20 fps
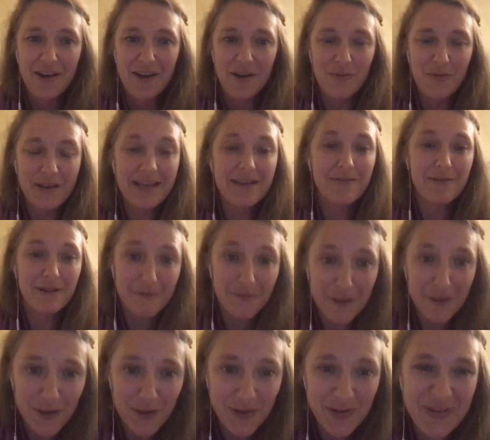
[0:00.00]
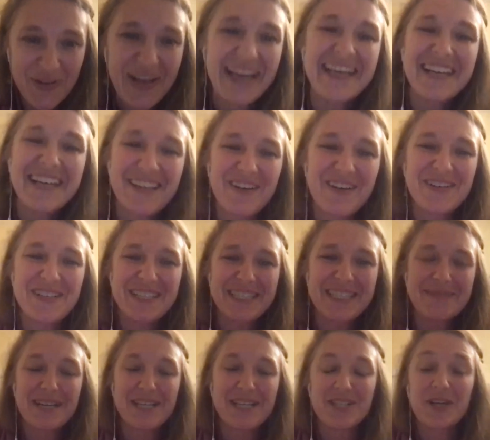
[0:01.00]
re-review, just to
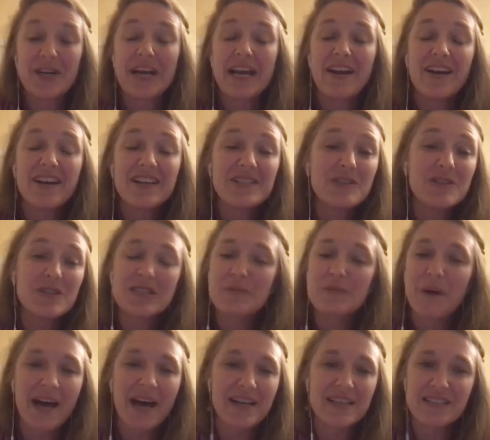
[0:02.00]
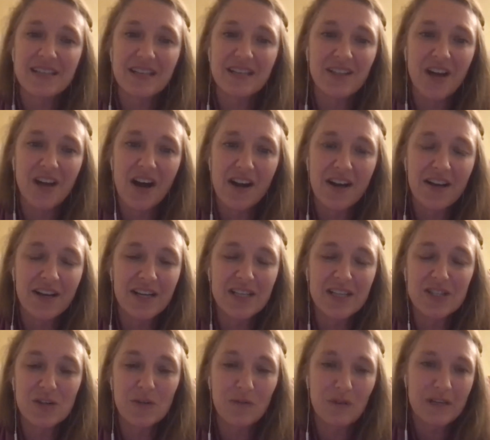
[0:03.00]
make sure, and also just pass it along
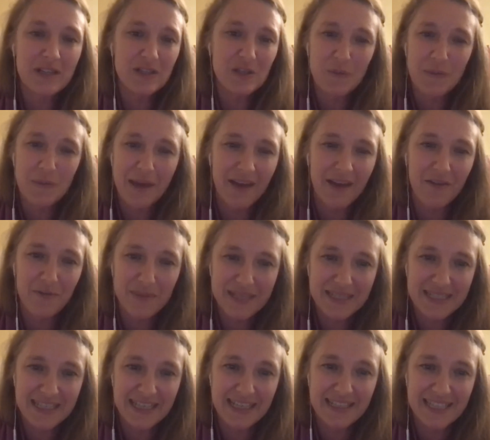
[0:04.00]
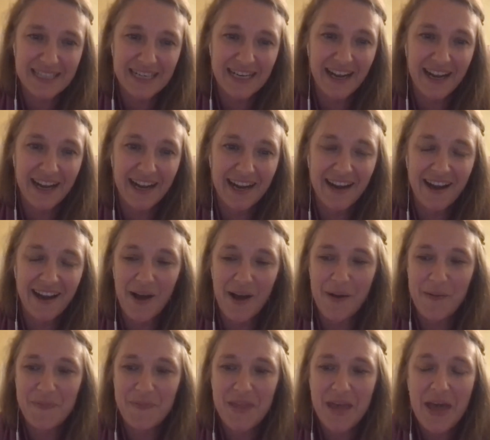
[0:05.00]
to friends who may have missed it tonight.
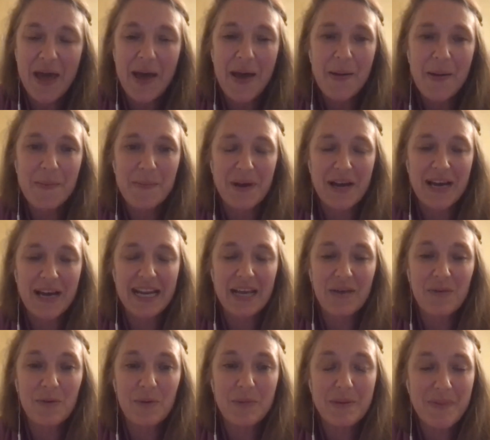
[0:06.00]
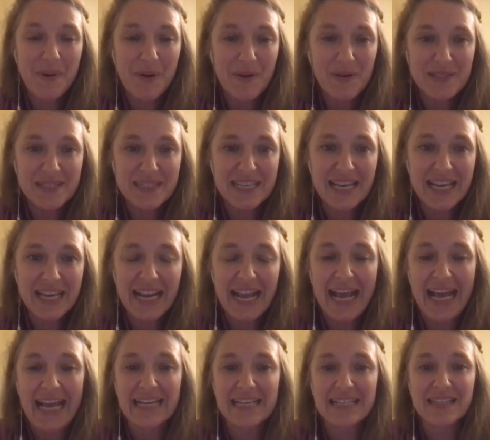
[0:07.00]
But it will be posted,
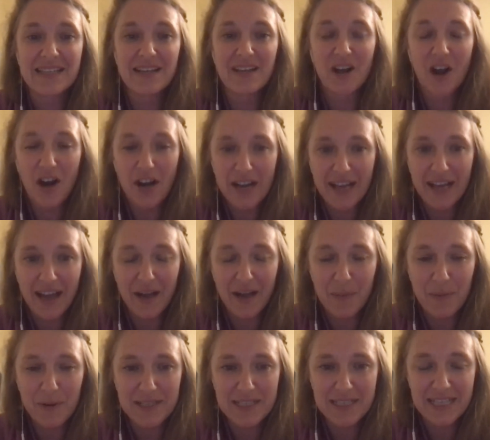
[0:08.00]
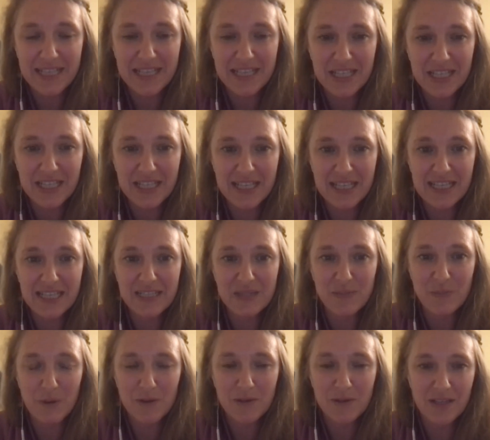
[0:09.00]
and the cardiac presentation is
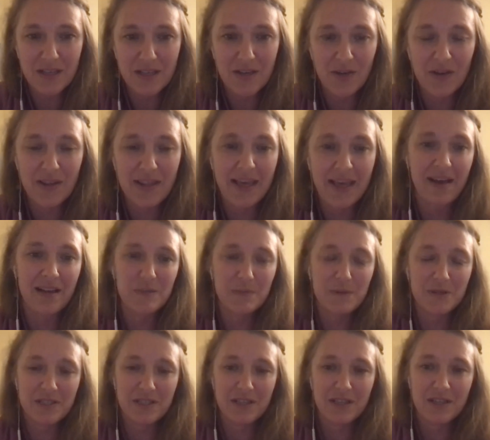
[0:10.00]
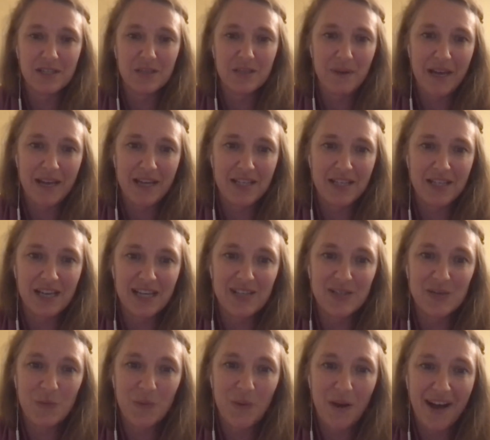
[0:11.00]
posted on the expert series page as
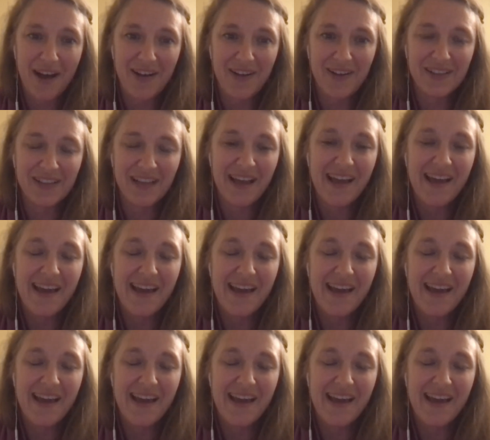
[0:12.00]
well.